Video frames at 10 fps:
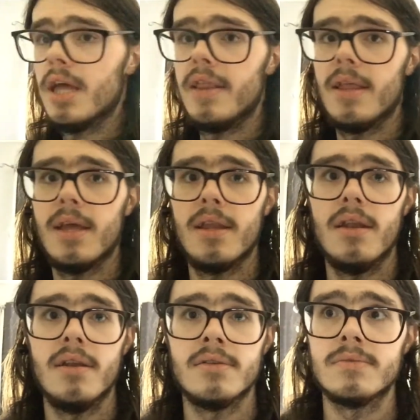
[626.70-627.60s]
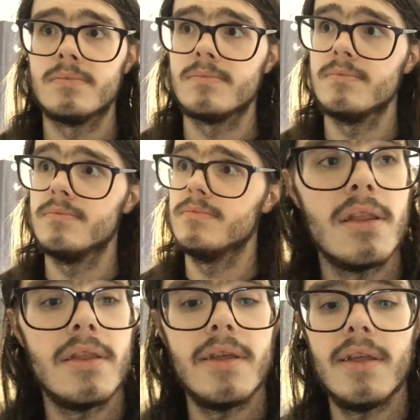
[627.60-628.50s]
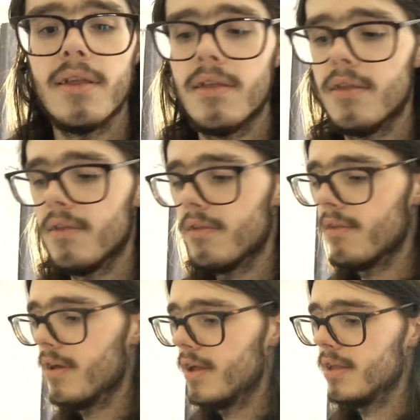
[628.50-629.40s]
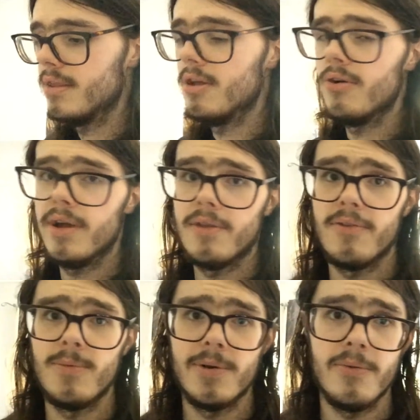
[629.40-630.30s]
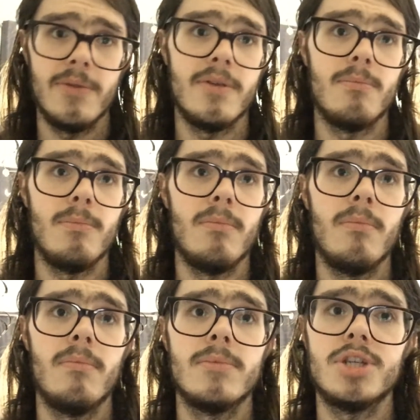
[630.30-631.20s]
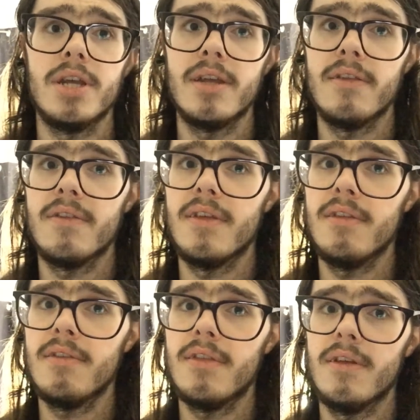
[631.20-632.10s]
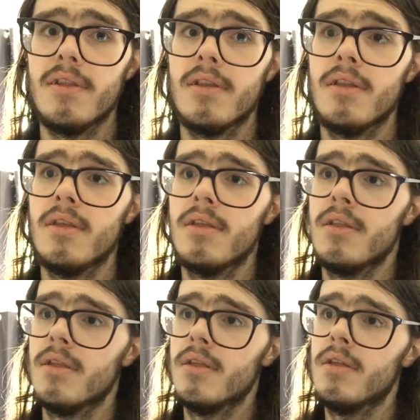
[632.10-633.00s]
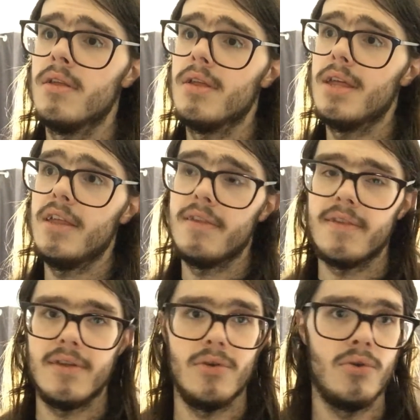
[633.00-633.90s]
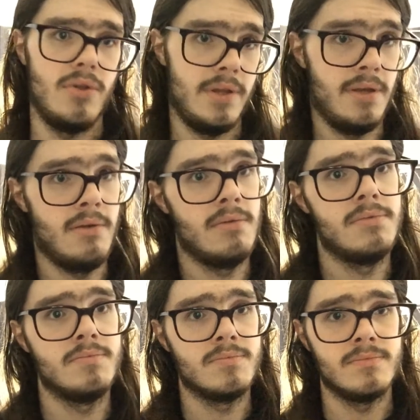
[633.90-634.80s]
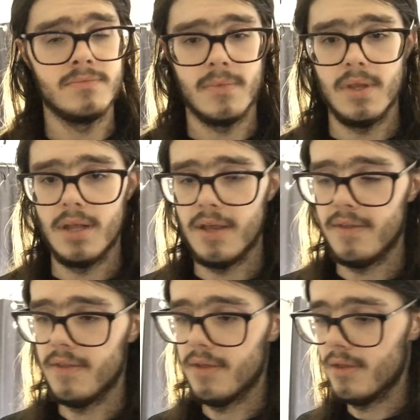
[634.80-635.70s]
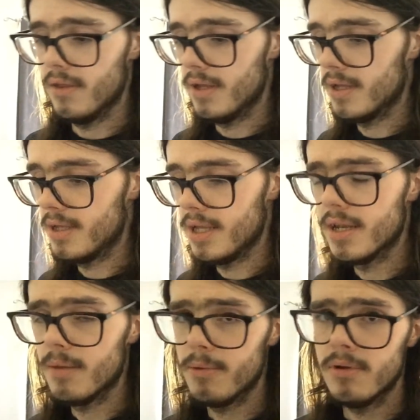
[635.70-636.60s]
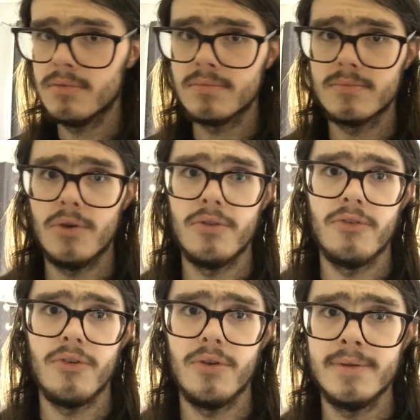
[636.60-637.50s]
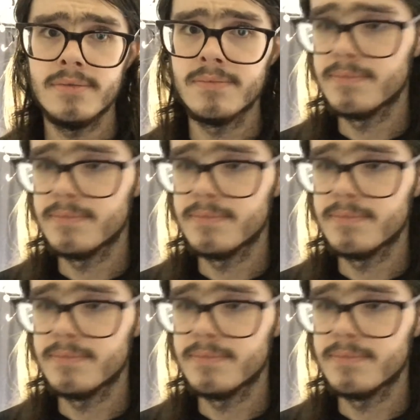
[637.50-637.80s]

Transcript: And then there's a line as well that Shaker says that he said earlier as the kidnapper on the phone.